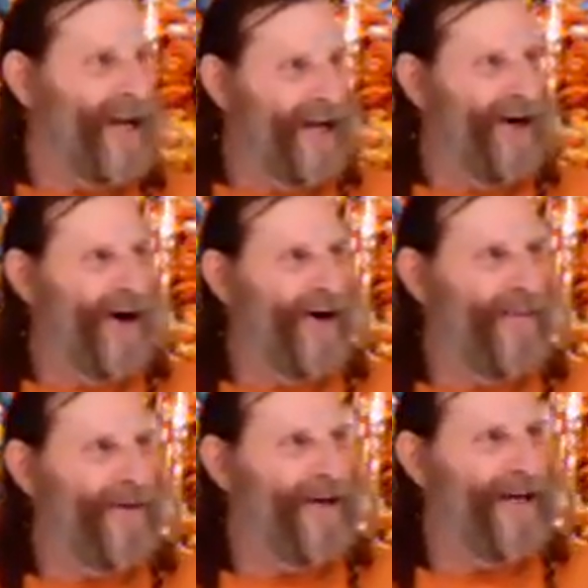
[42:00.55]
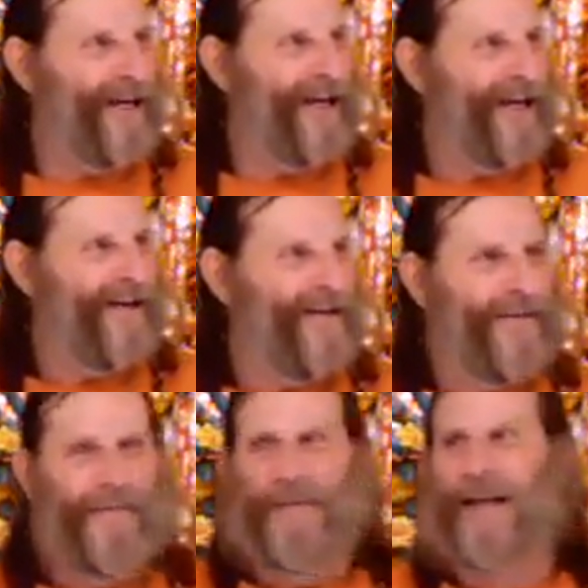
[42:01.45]
in harmony,
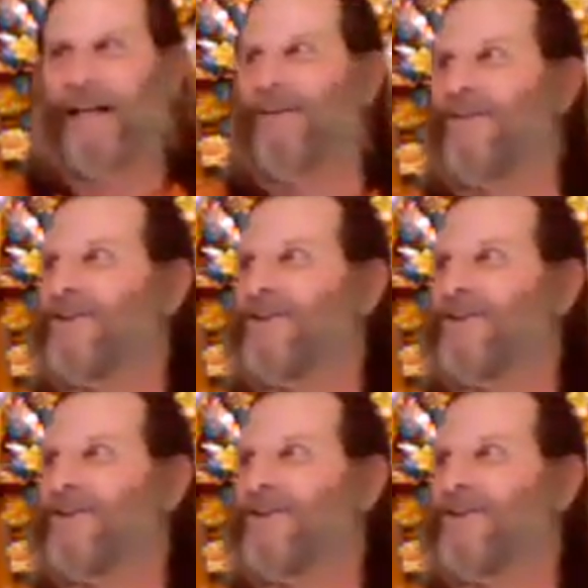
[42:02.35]
making